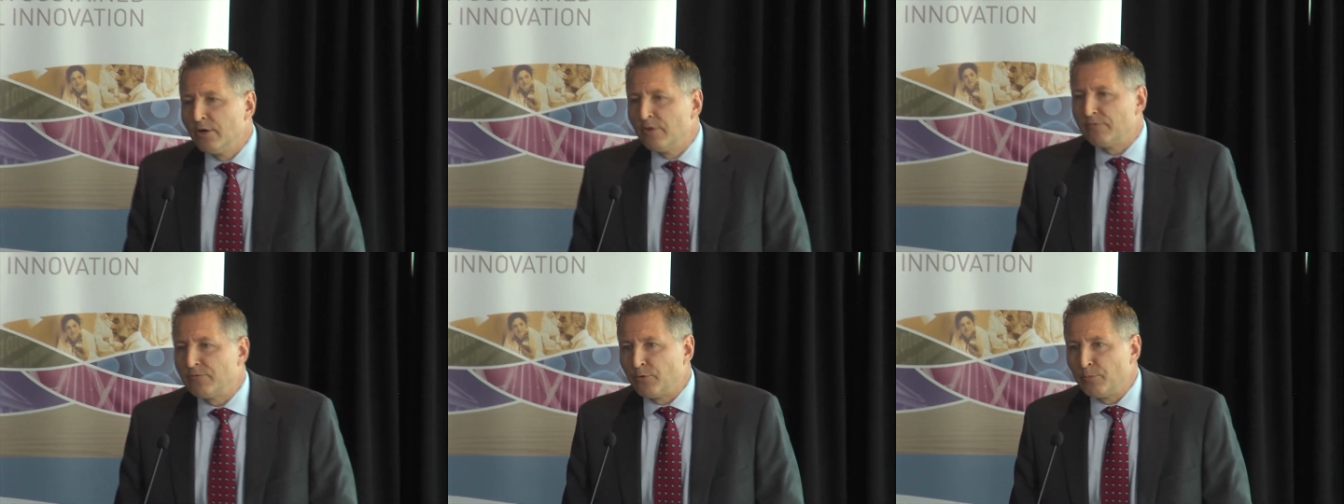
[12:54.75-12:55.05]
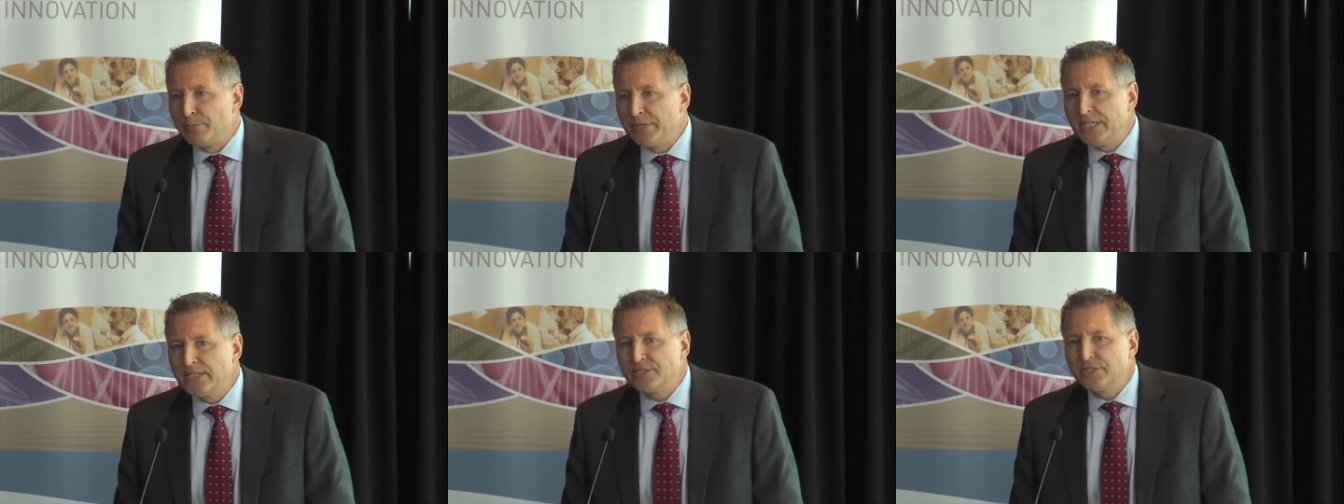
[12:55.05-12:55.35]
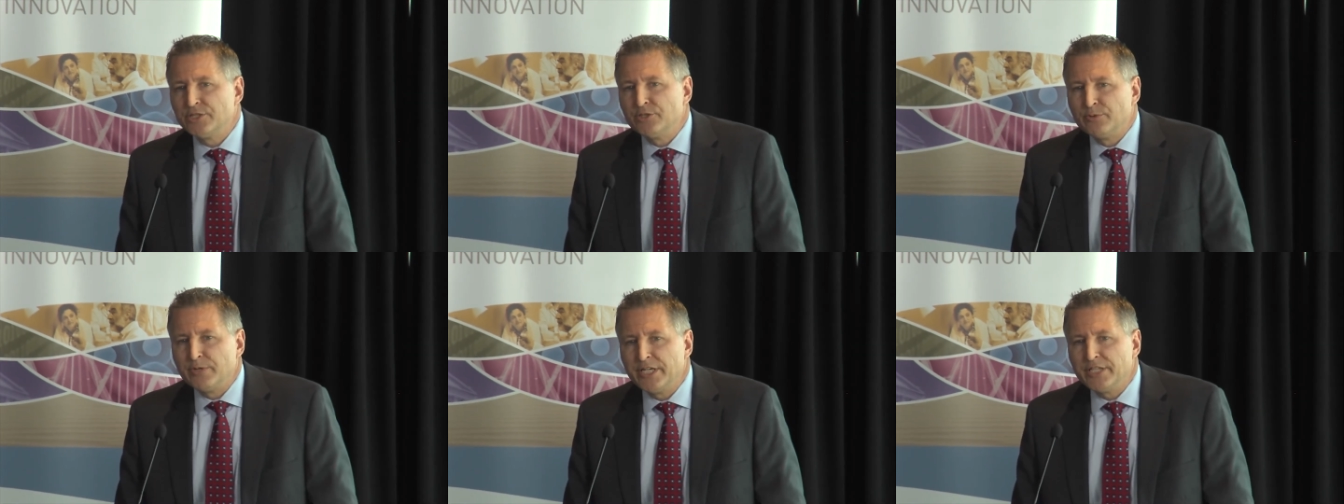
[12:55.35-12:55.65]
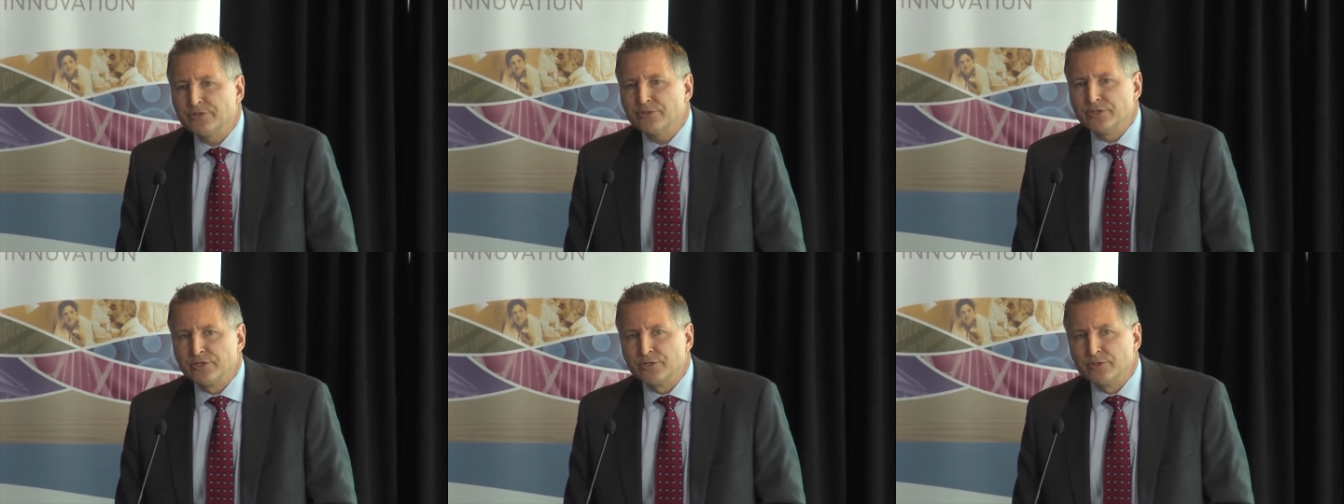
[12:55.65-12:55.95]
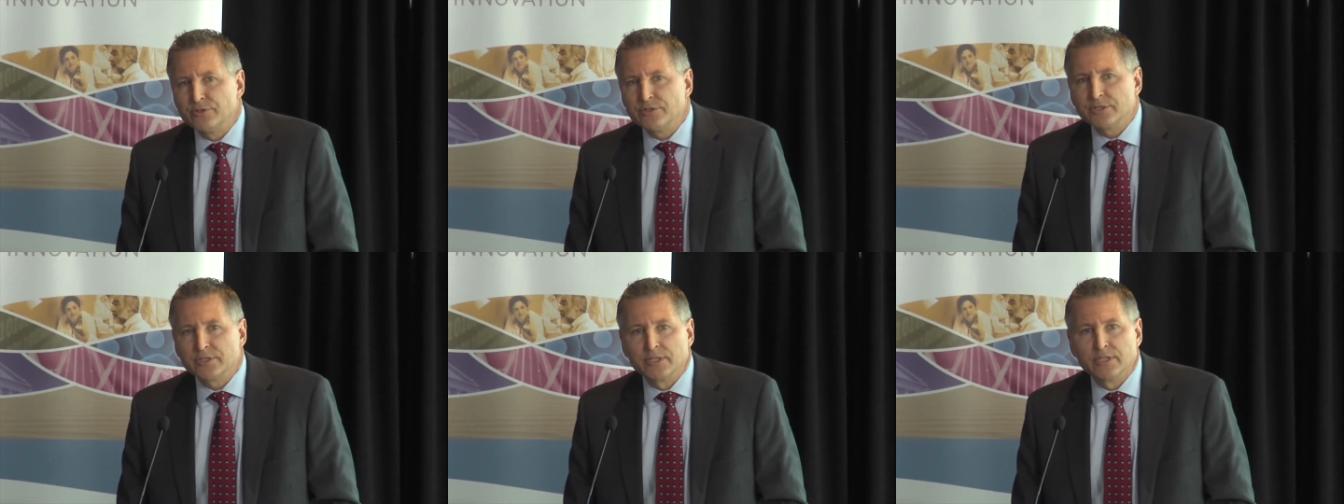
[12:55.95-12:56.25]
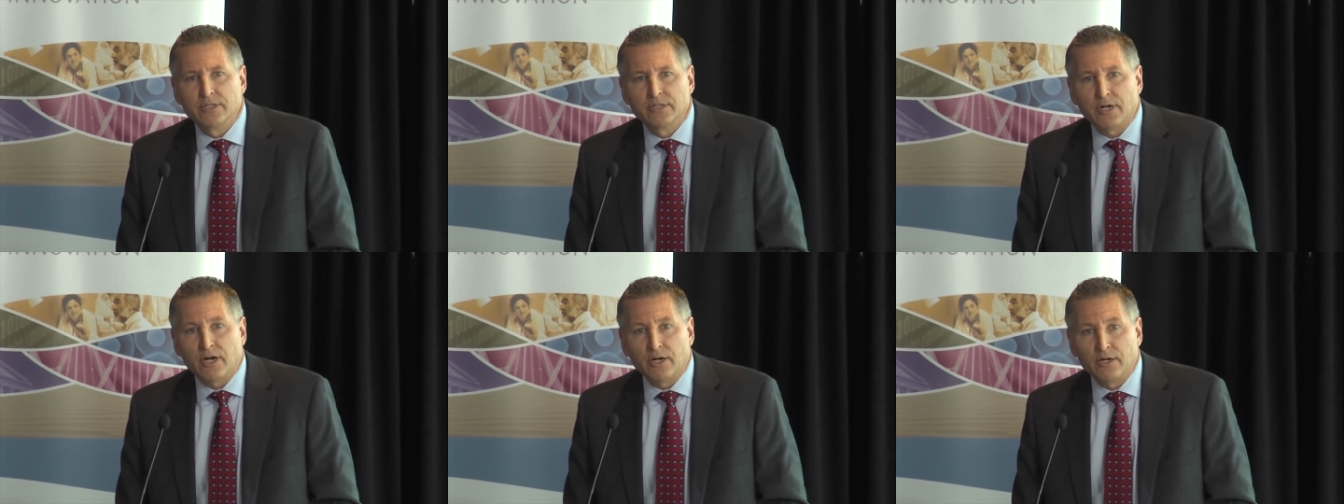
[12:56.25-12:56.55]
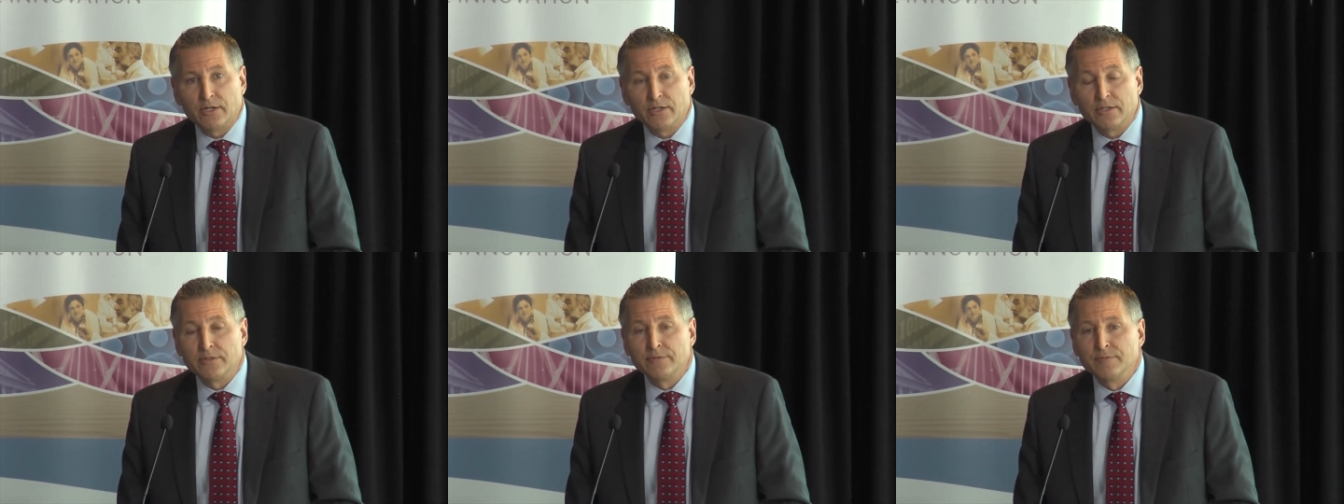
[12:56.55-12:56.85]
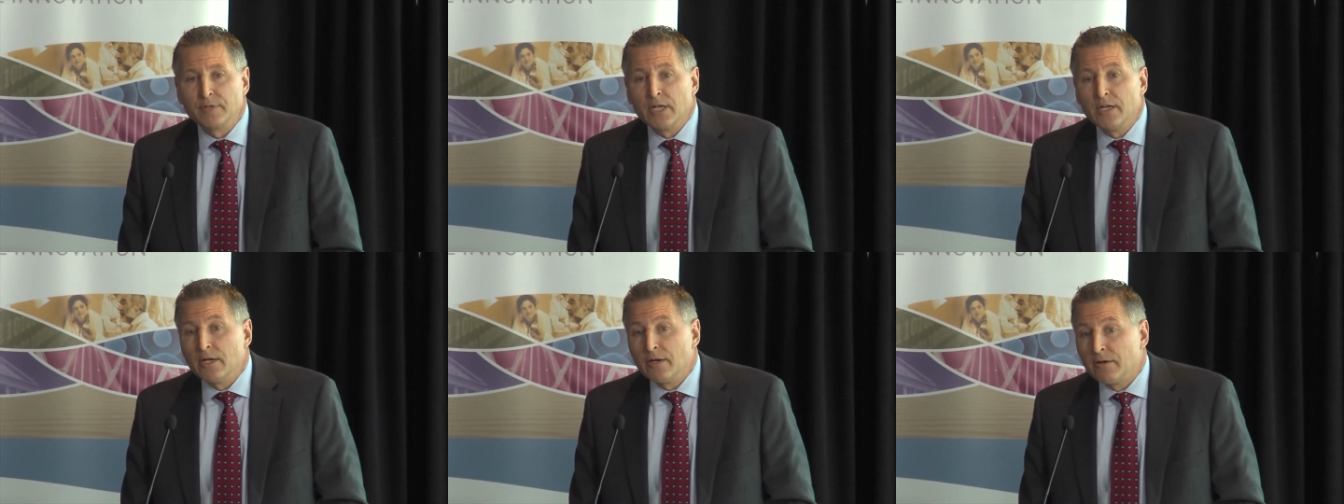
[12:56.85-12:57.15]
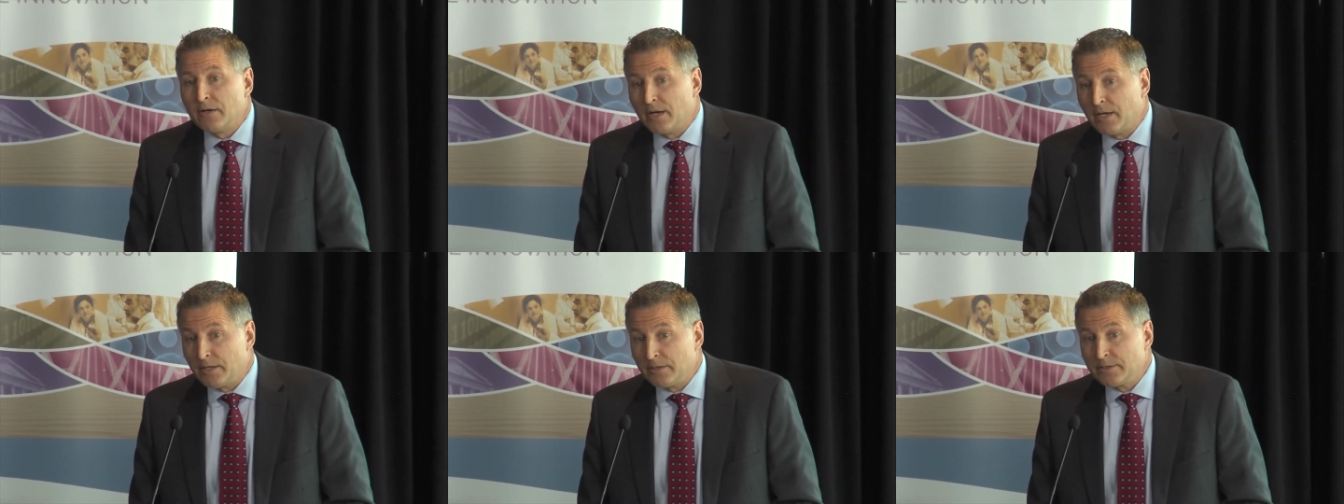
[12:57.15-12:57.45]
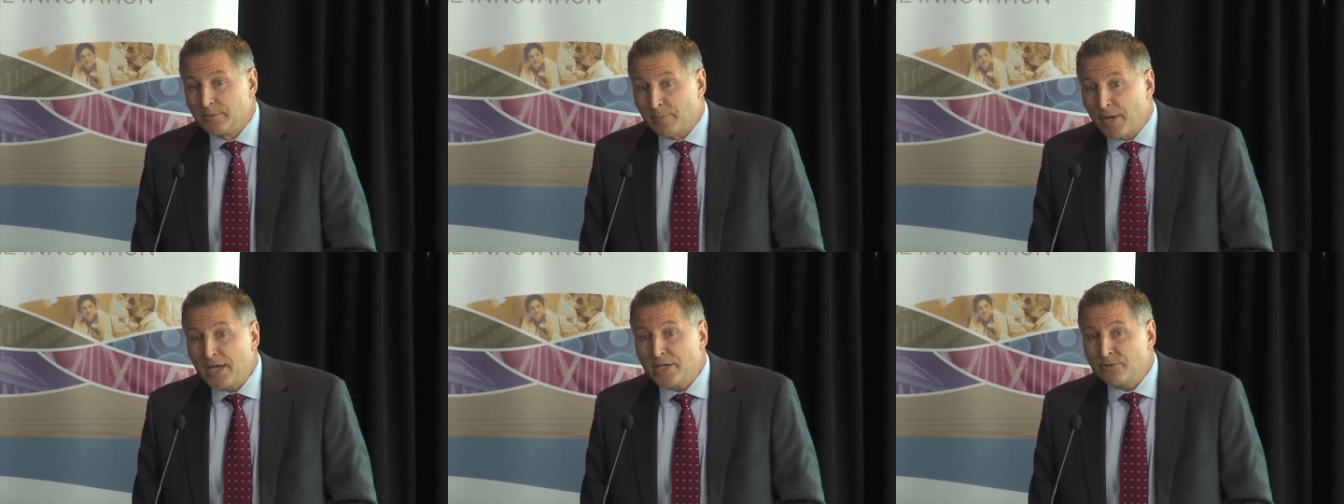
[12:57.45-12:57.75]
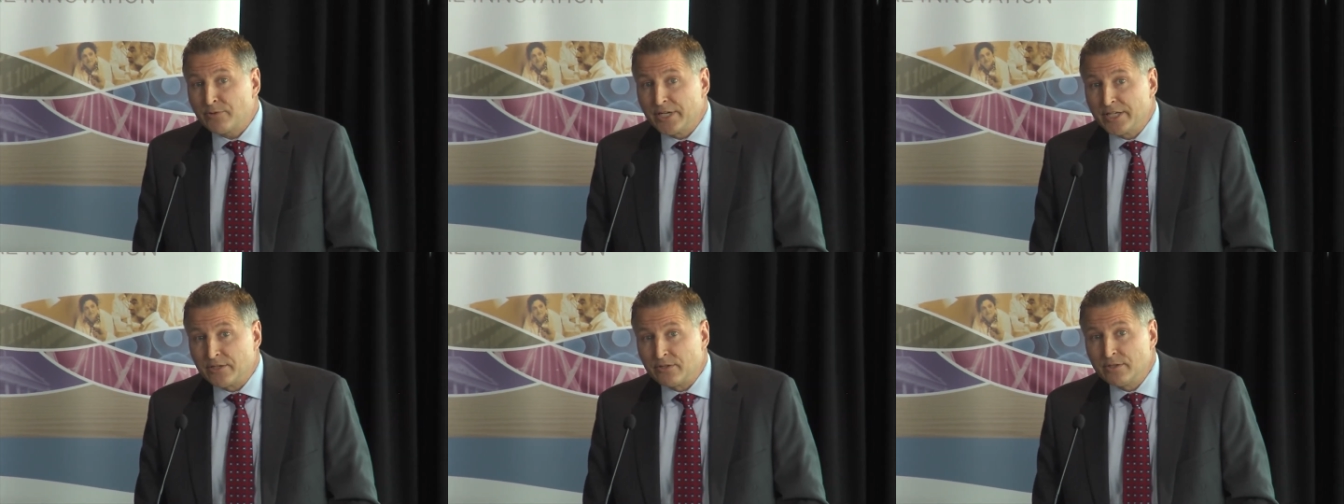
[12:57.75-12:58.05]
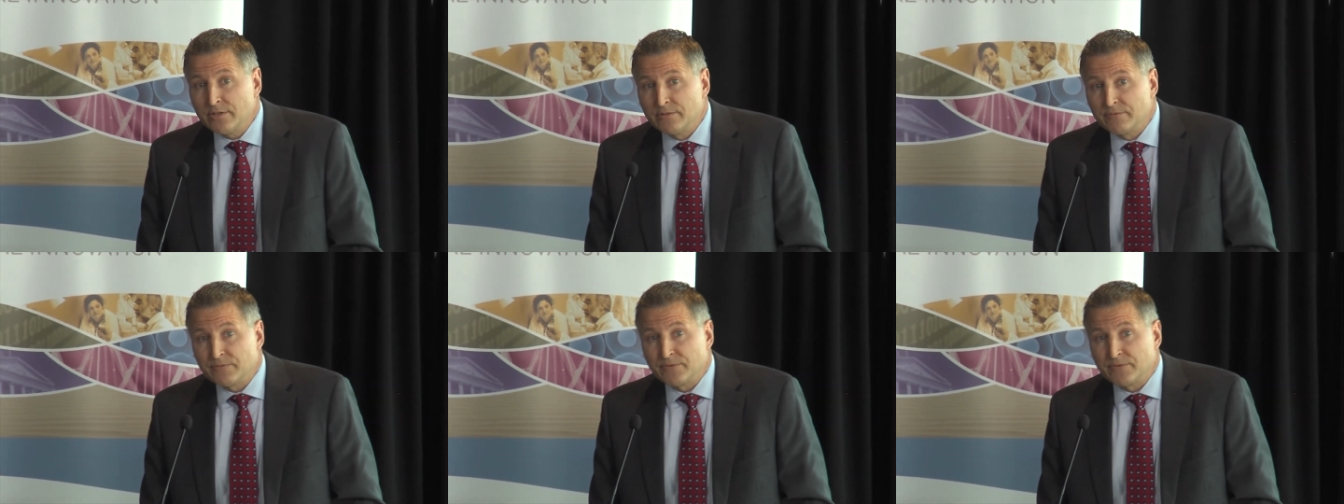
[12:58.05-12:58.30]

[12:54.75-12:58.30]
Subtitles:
for me to introduce the moderator